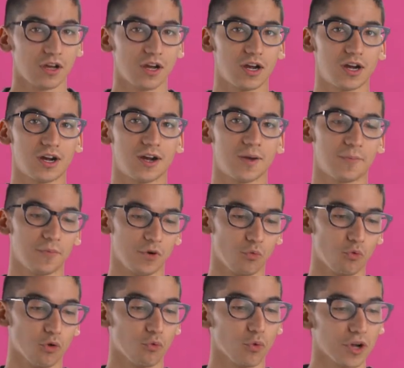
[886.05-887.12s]
We're
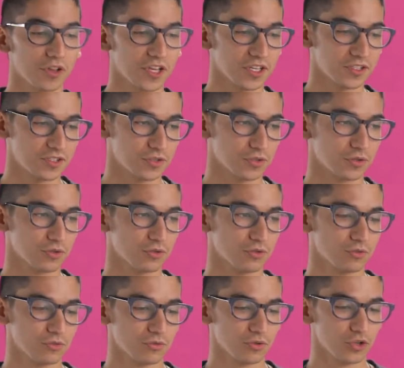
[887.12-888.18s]
willing to,